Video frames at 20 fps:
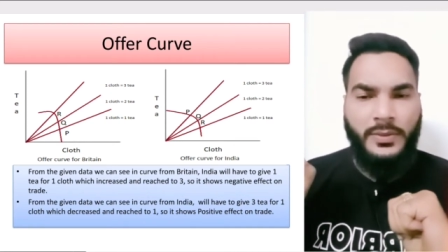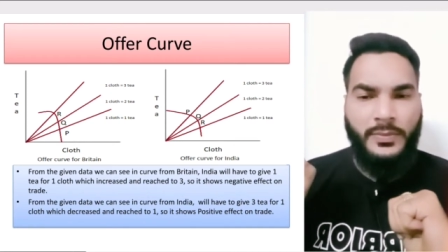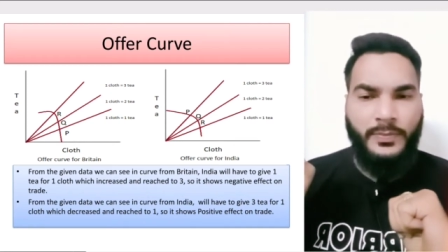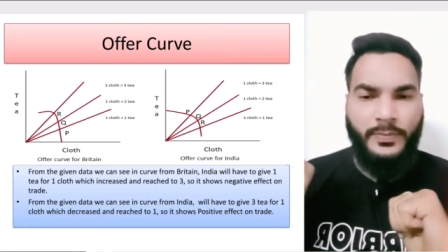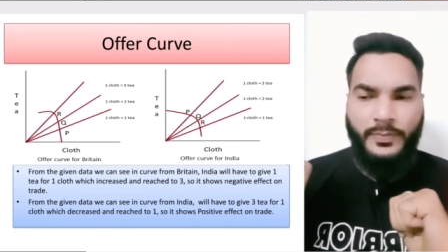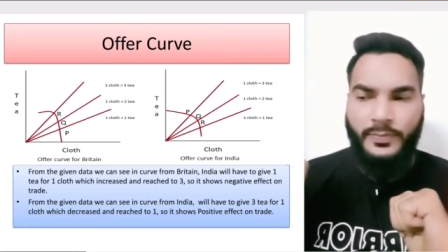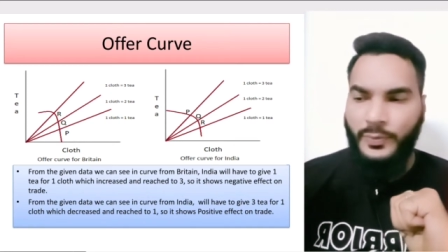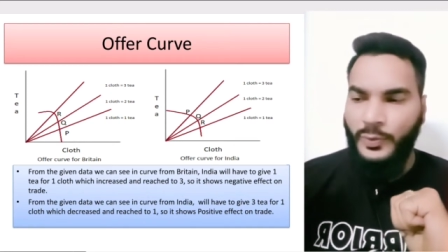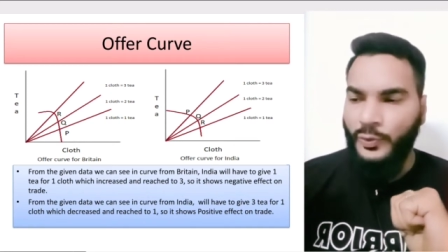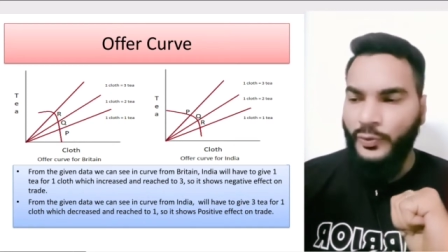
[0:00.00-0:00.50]

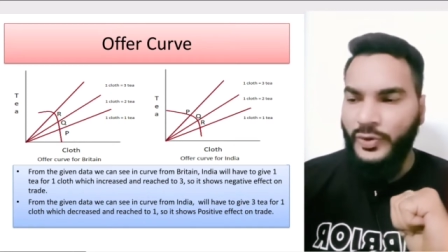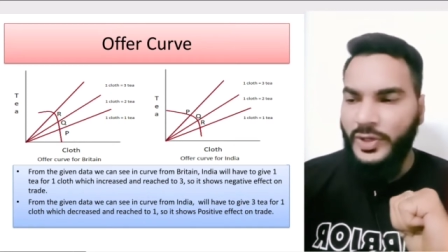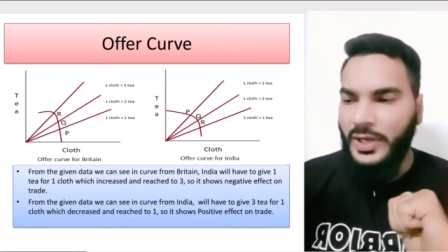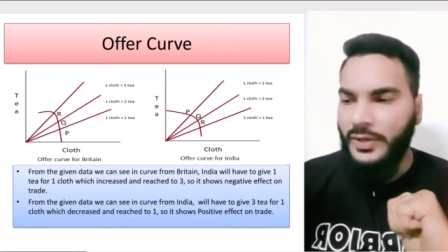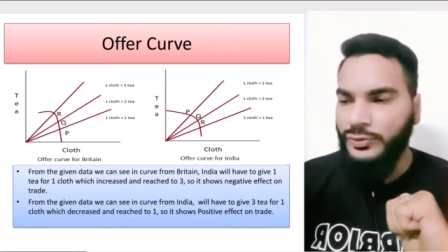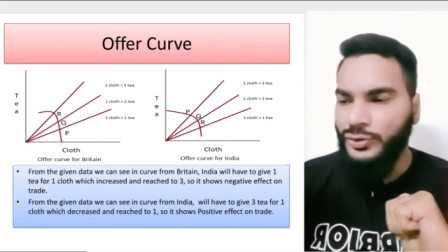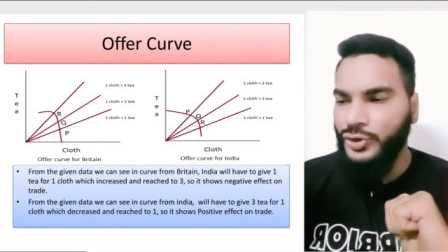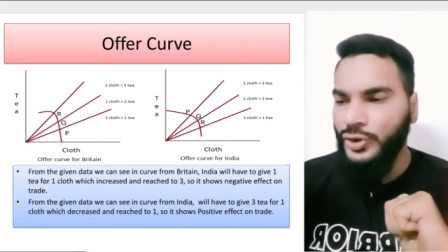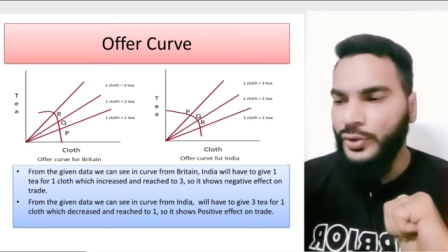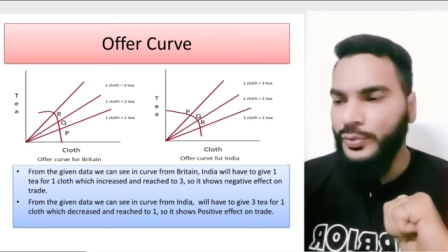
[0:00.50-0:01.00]
We
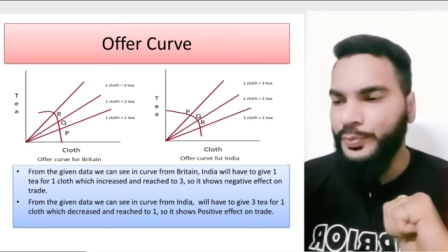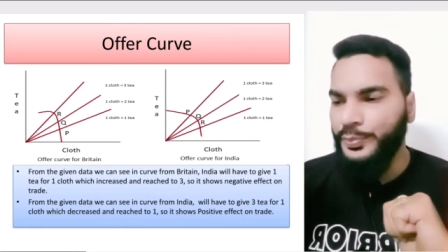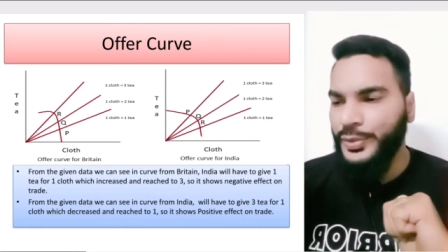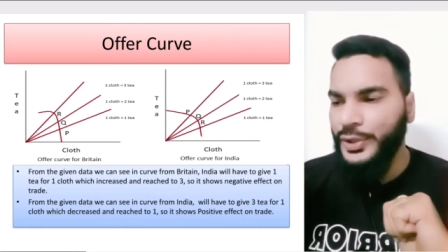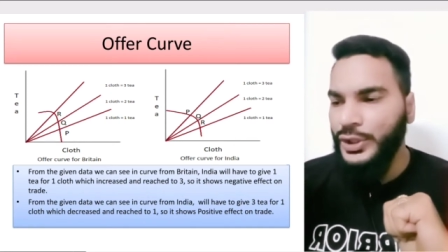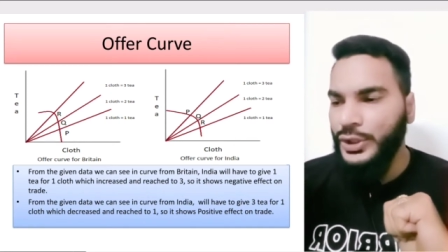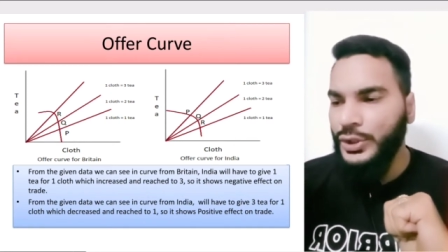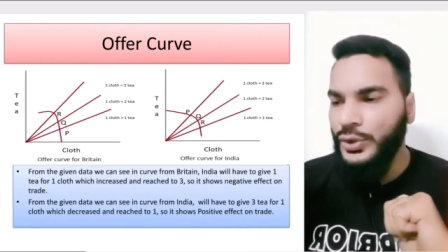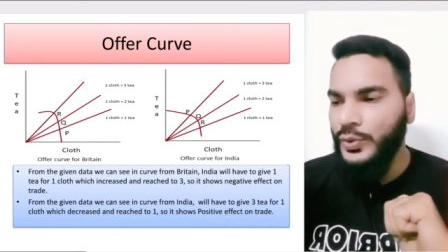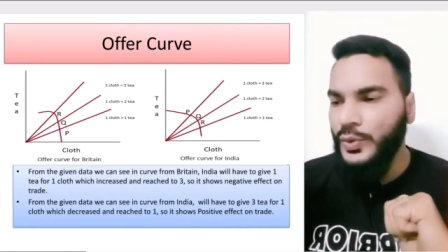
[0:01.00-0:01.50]
have shown
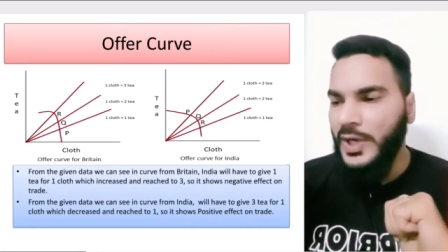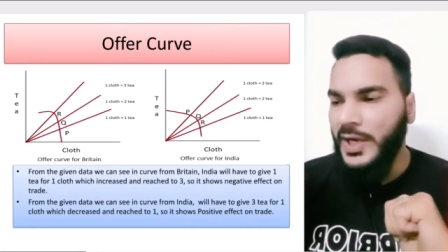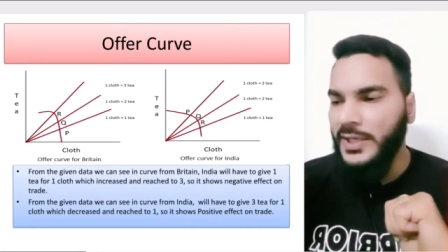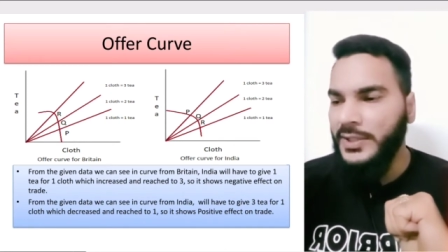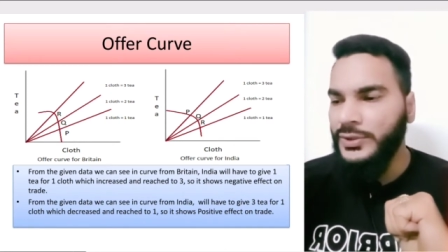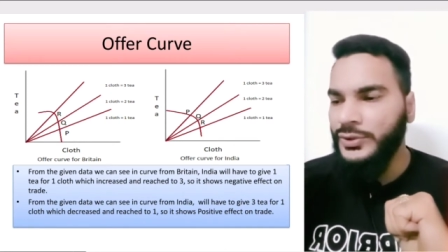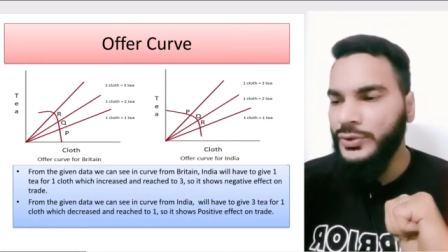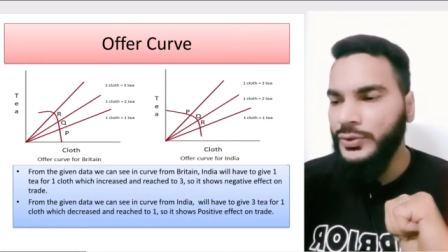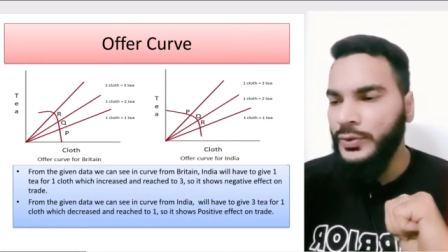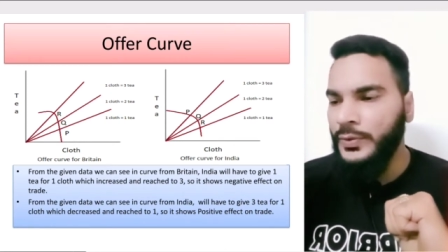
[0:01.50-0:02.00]
PQR.
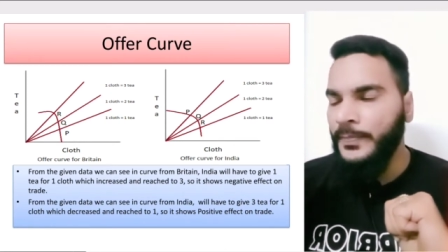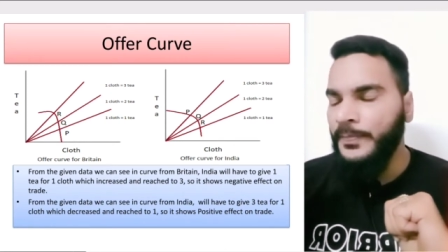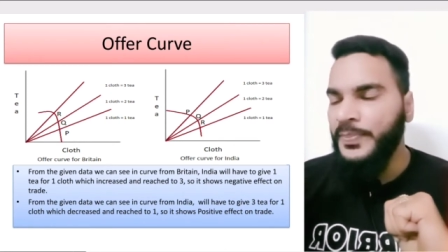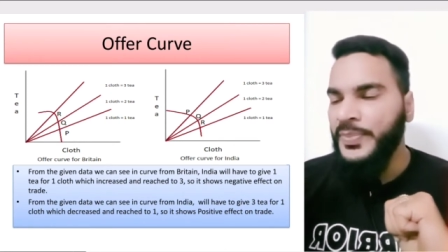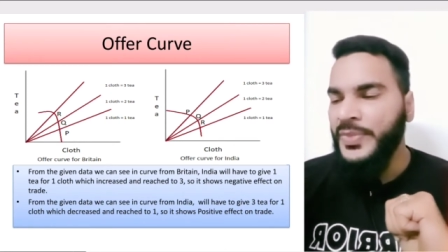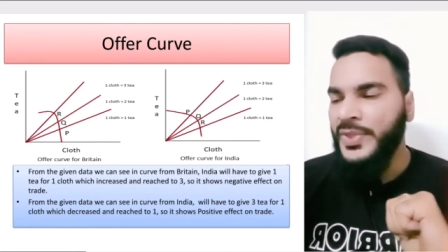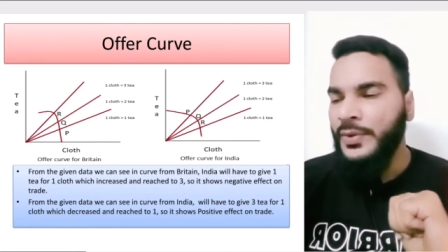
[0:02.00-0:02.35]
So